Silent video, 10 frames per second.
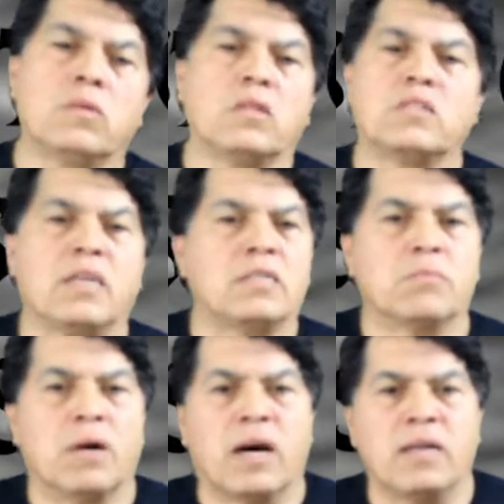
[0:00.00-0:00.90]
there's that
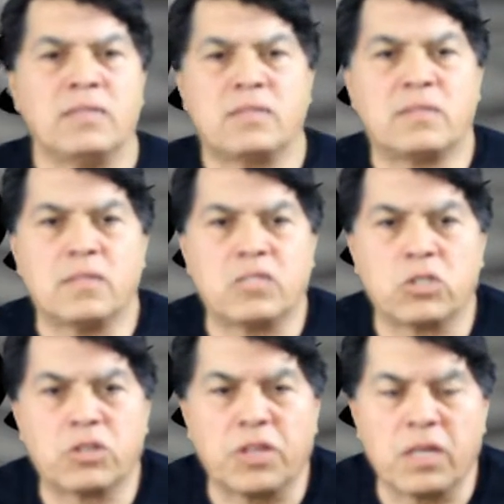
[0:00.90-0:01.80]
demise that
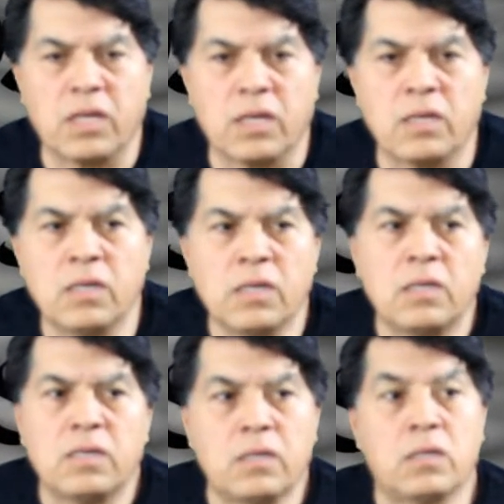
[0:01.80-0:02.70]
you're thinking,
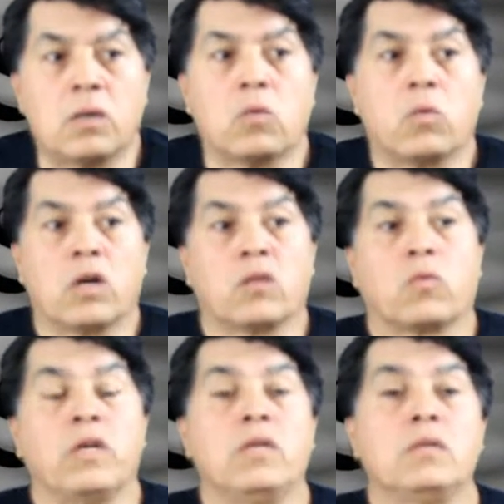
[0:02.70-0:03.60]
whether
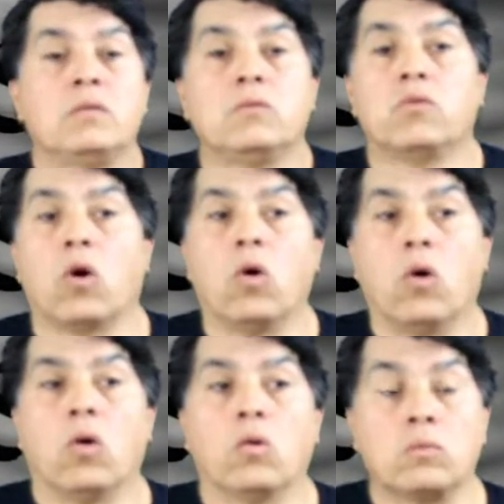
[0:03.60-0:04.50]
we grow
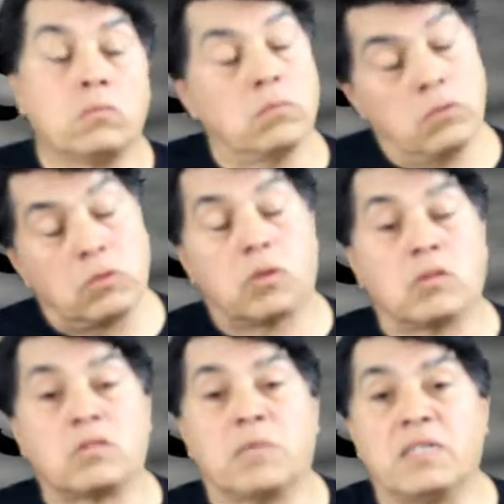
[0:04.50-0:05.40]
old. Of
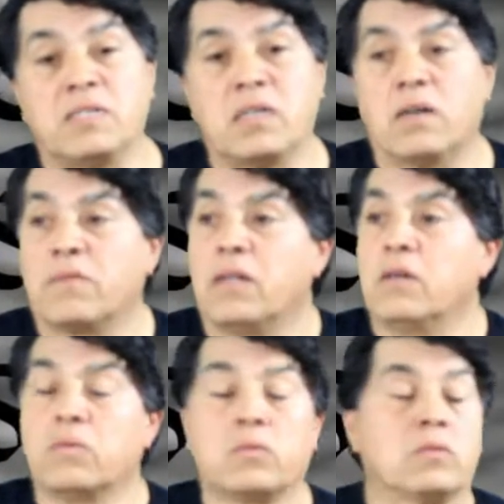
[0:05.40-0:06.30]
course, myself, I
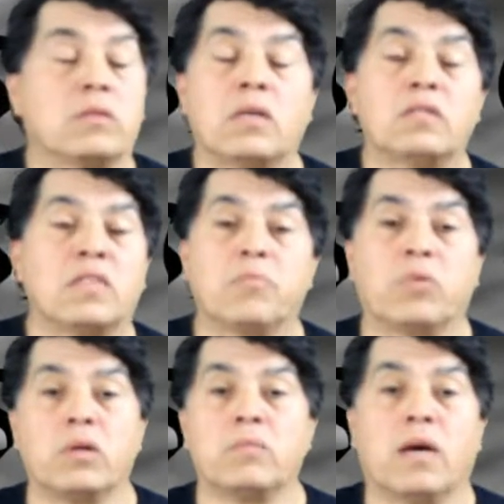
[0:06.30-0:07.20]
know there's that
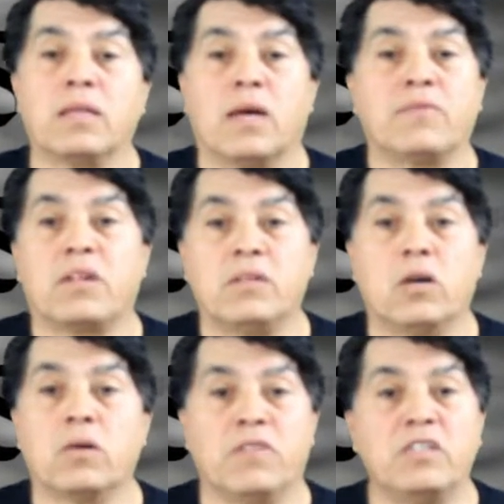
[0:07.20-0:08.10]
point in my life that I
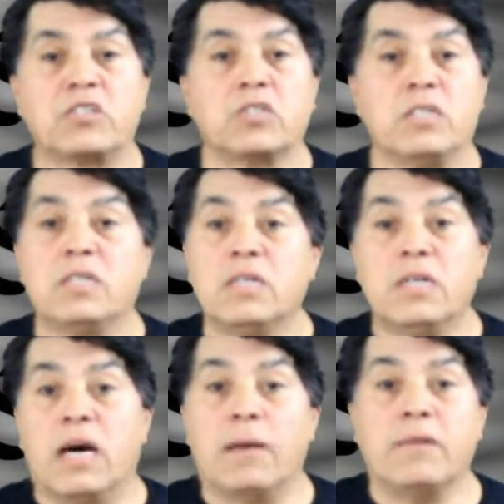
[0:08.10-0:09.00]
know eventually
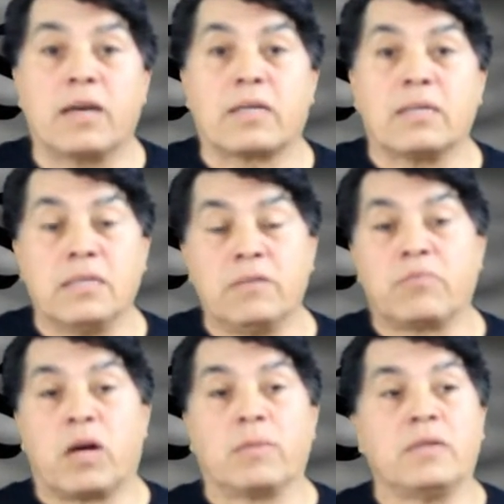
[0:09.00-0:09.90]
I'm not going to
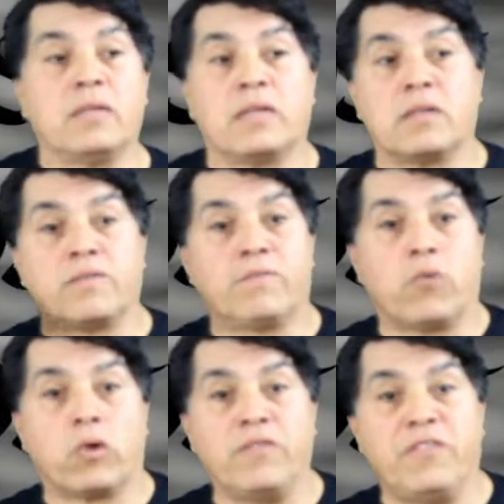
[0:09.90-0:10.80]
live probably another
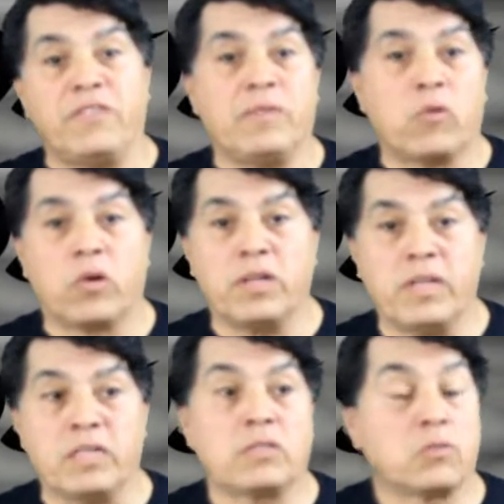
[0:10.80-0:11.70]
40, 50 more
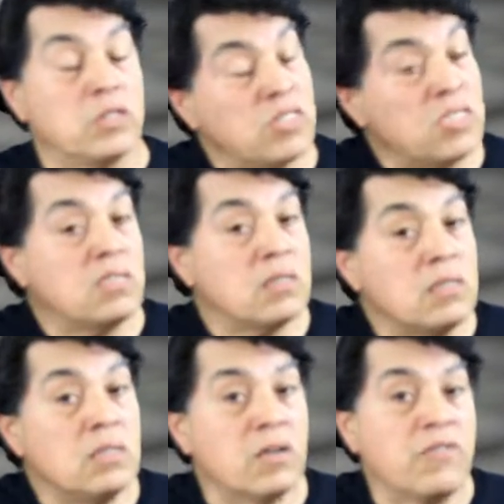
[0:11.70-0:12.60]
years, which,
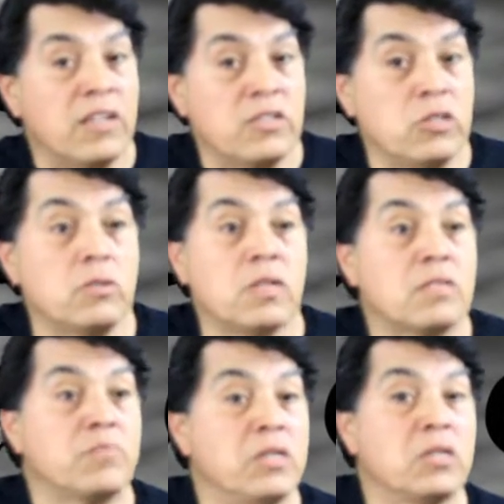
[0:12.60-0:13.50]
if I do,
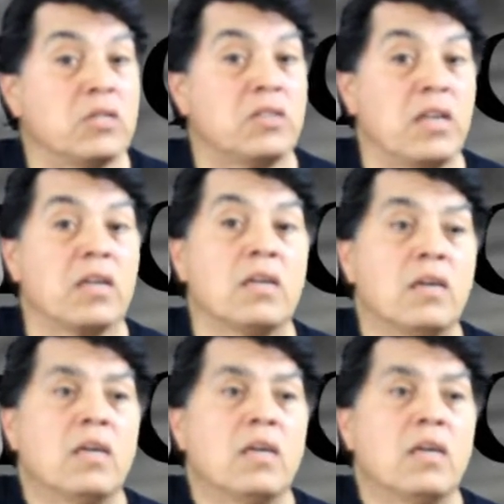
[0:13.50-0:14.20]
that'd be a good thing,